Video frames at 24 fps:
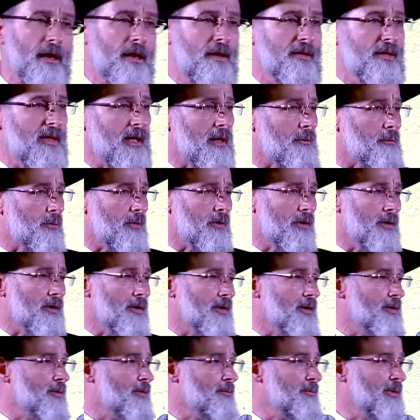That
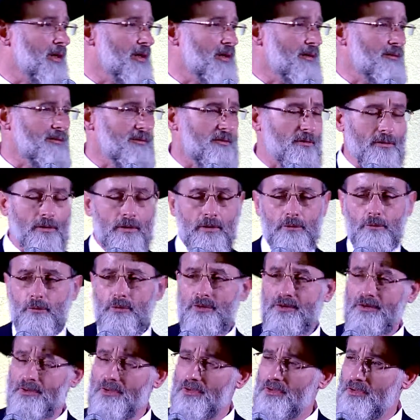word you might have thought
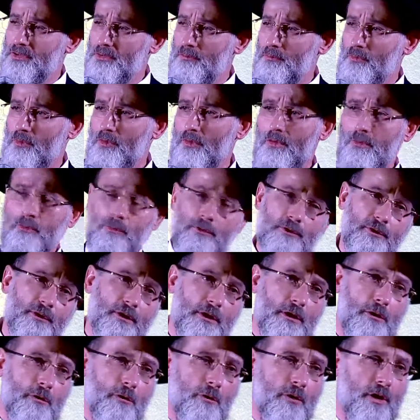was a small word,
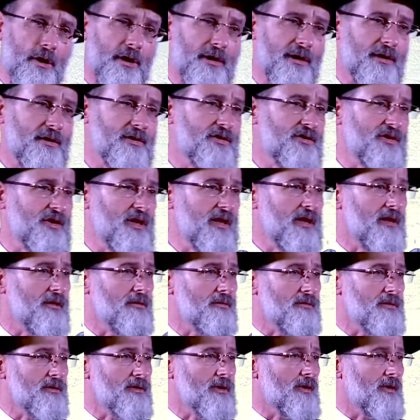a quiet sound.